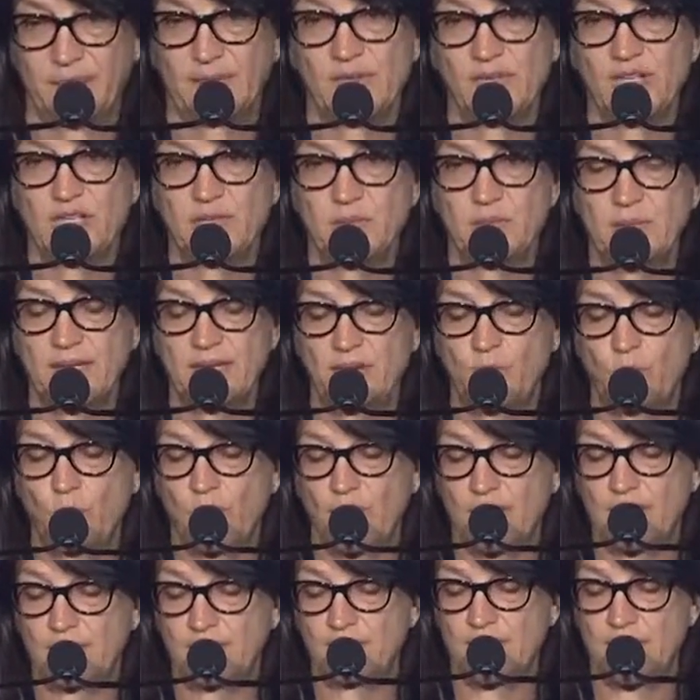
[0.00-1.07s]
Just being
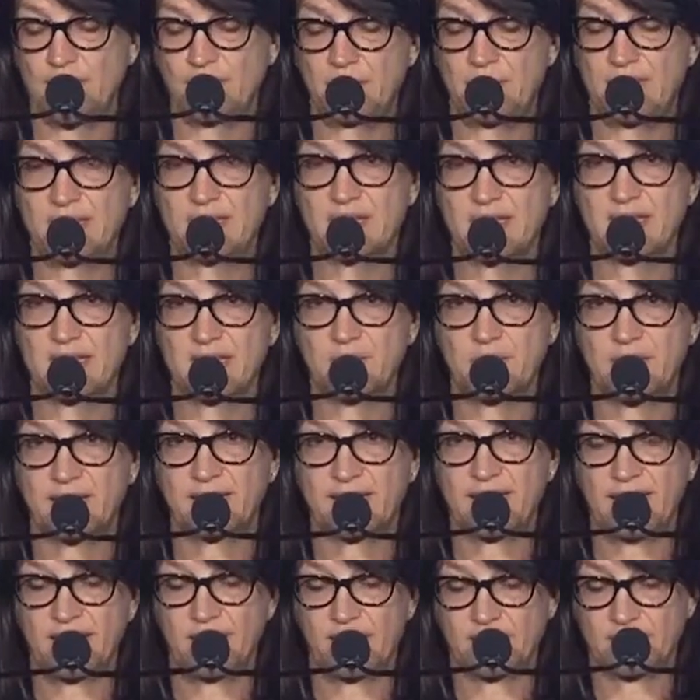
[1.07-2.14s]
white made me a suspect
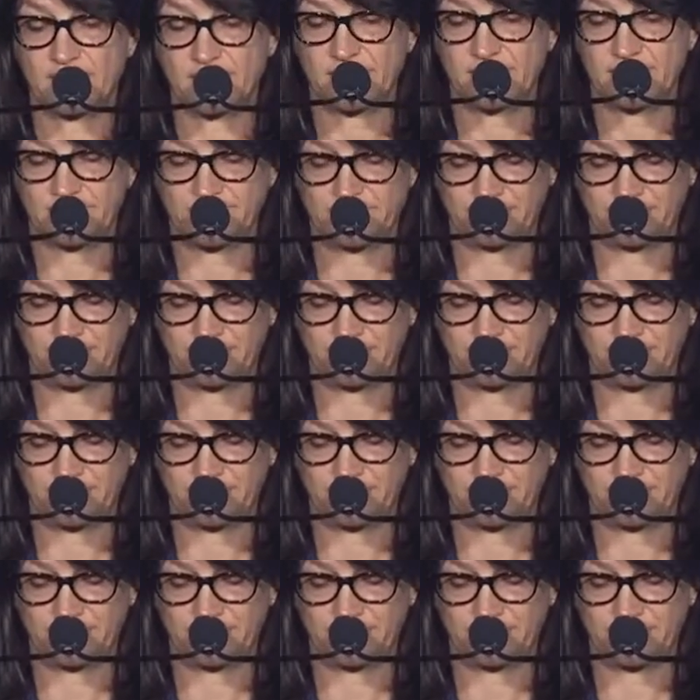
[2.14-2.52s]
character.